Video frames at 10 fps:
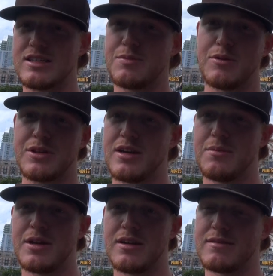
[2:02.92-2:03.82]
to spend with
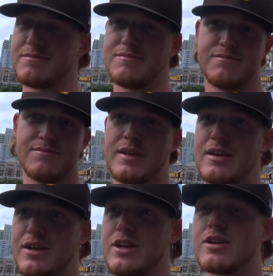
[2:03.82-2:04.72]
them in
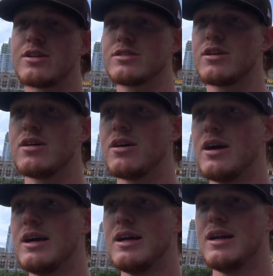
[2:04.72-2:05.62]
in years, so
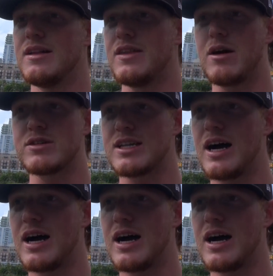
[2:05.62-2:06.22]
that was